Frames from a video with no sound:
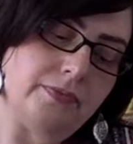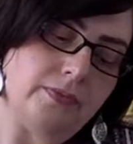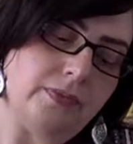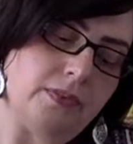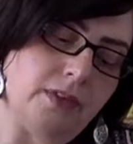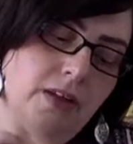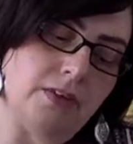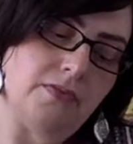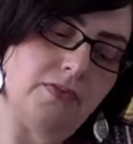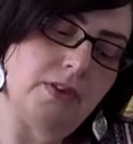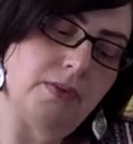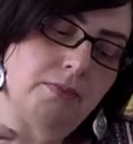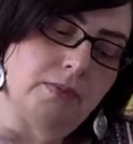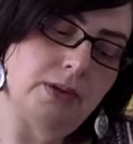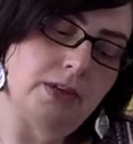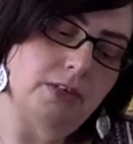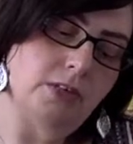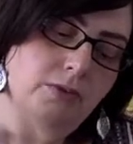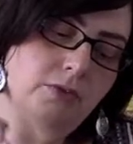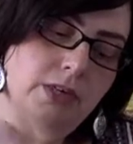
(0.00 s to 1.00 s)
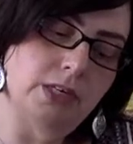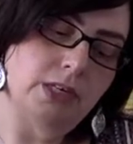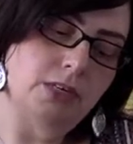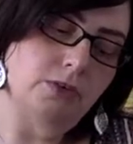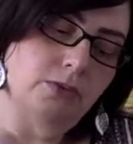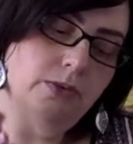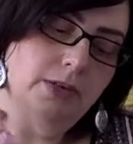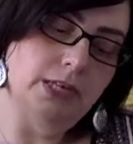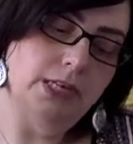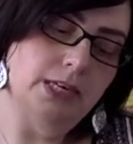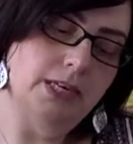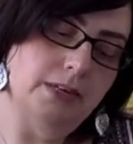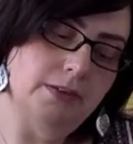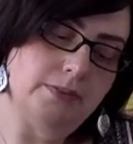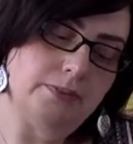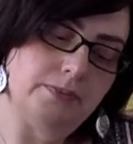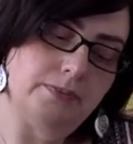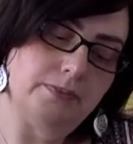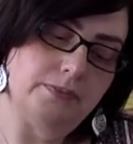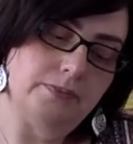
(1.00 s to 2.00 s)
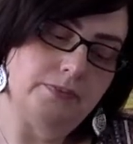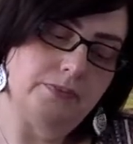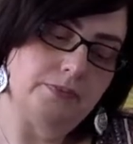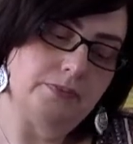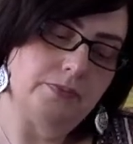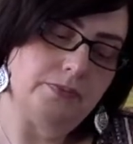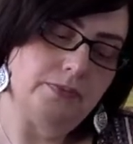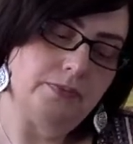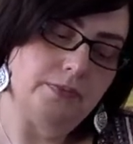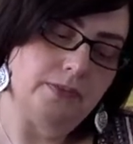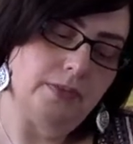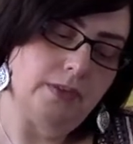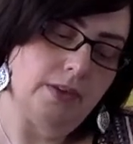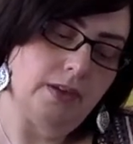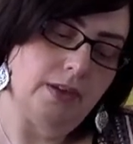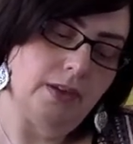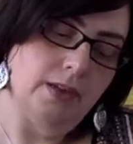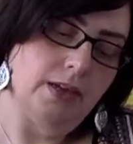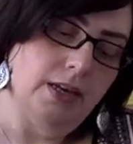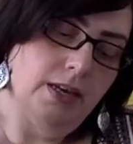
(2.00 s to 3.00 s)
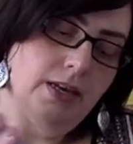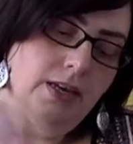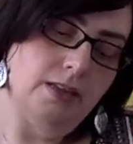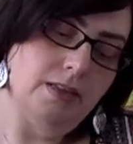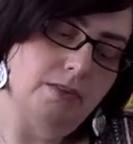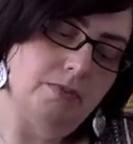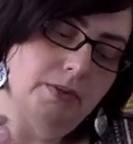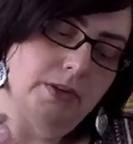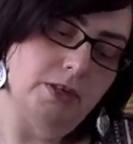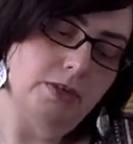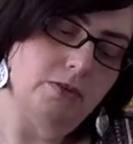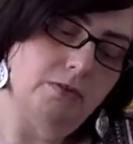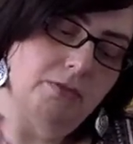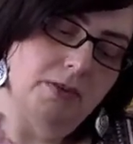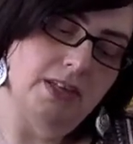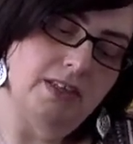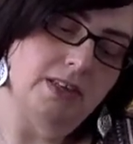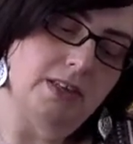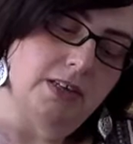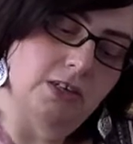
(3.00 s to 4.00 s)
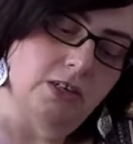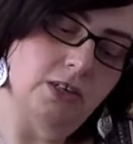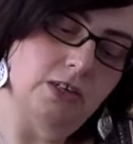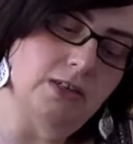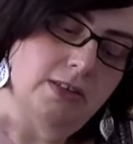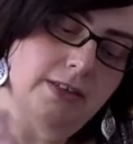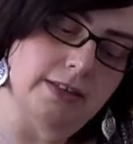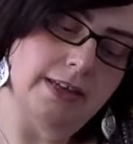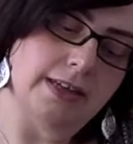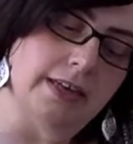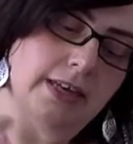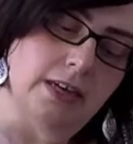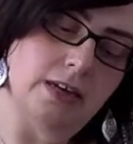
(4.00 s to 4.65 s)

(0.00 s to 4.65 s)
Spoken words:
November 2020? Any special messages, any